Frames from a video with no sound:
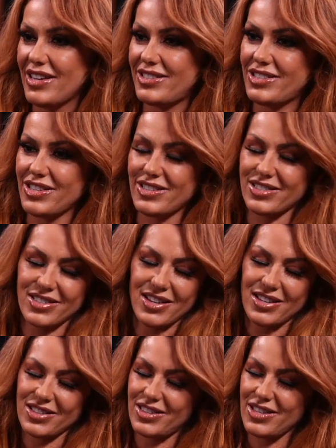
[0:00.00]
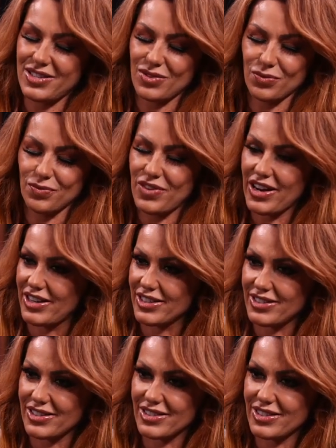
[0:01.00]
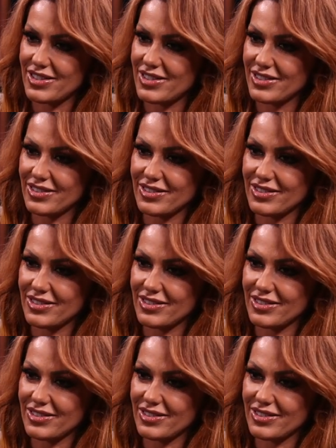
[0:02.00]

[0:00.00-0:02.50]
It's just, these Vegas is.